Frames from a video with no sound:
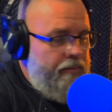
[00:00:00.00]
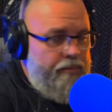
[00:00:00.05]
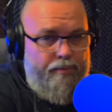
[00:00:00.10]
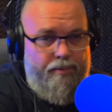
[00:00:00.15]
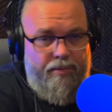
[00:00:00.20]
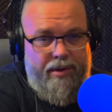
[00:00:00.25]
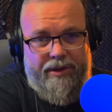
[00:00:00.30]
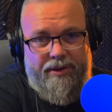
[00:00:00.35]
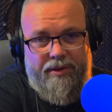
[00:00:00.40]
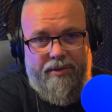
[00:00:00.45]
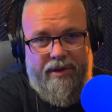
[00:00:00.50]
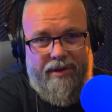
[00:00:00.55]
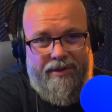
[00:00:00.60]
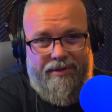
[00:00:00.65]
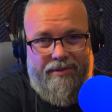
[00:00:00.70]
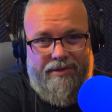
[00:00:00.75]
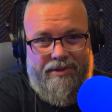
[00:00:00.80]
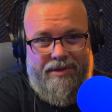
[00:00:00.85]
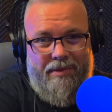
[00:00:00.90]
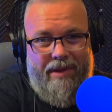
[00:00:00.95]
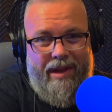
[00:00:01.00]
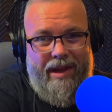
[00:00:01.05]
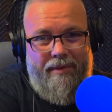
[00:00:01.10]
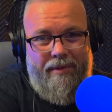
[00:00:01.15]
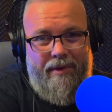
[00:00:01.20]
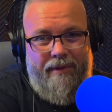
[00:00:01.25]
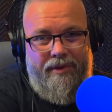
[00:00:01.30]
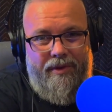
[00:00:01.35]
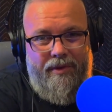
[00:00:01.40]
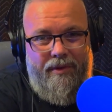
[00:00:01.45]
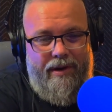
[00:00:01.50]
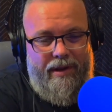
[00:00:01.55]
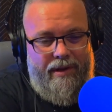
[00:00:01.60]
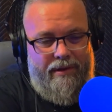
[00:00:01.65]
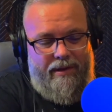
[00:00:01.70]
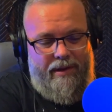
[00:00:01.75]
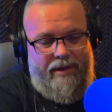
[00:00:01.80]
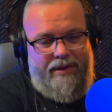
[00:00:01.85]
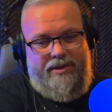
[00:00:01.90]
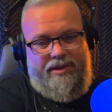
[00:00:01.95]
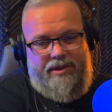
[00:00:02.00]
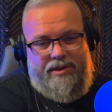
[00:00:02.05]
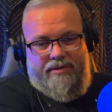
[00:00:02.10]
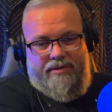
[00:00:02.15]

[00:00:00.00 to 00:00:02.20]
But I do want to do some kind of review on it and just